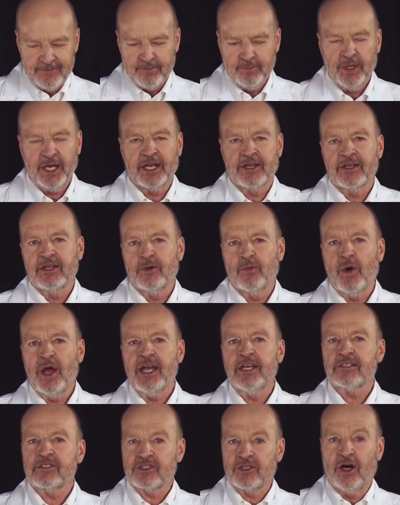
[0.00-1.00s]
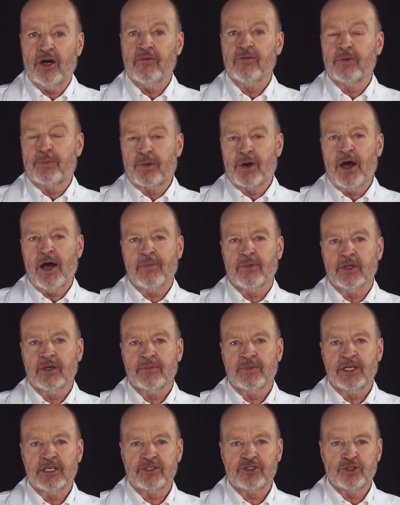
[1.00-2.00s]
But the way to solve the
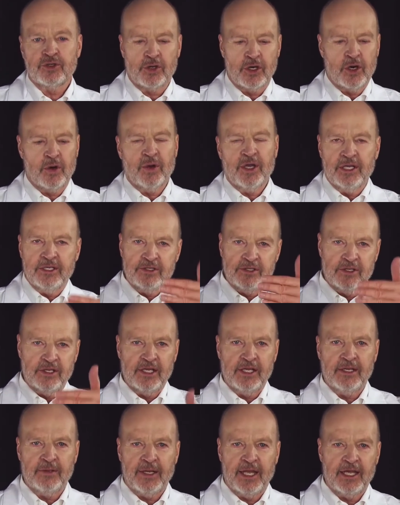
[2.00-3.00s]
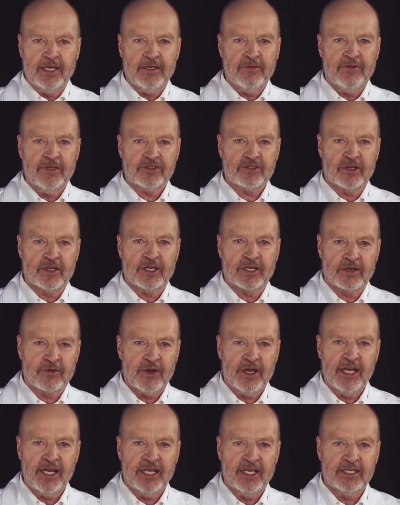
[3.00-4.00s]
problem is you go into the individual
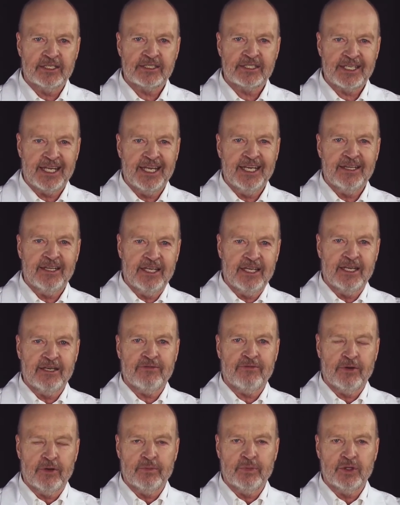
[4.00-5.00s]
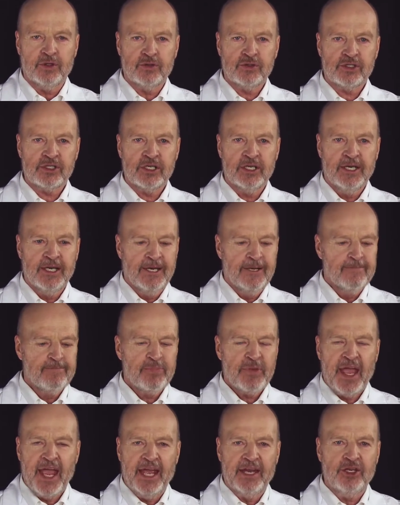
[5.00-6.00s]
ingredients in the info boost
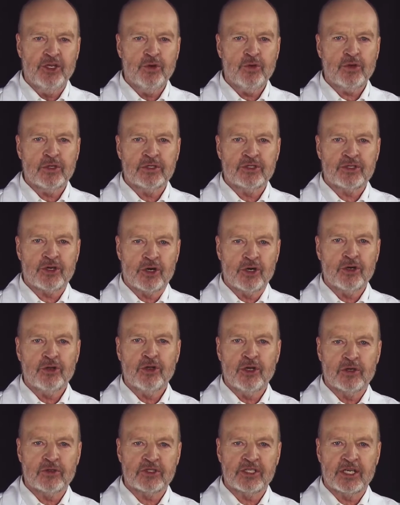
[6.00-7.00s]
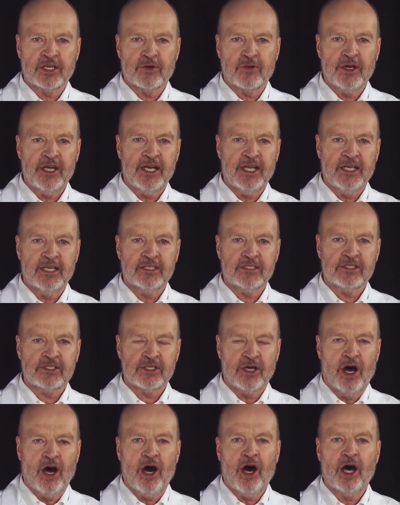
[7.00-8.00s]
and you can turn those
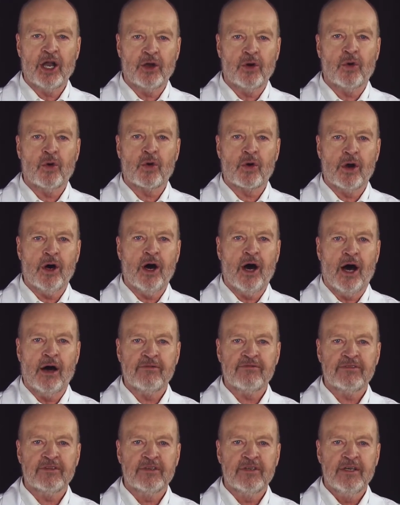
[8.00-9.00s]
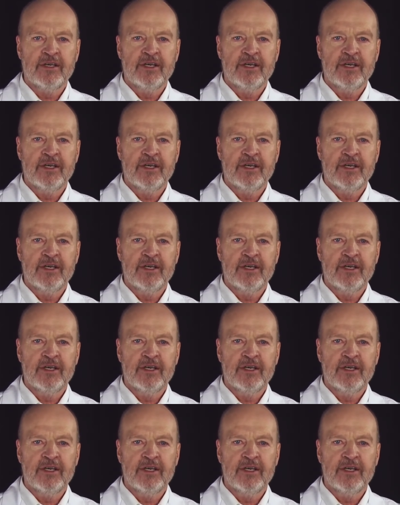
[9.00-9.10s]
ingredients on or off.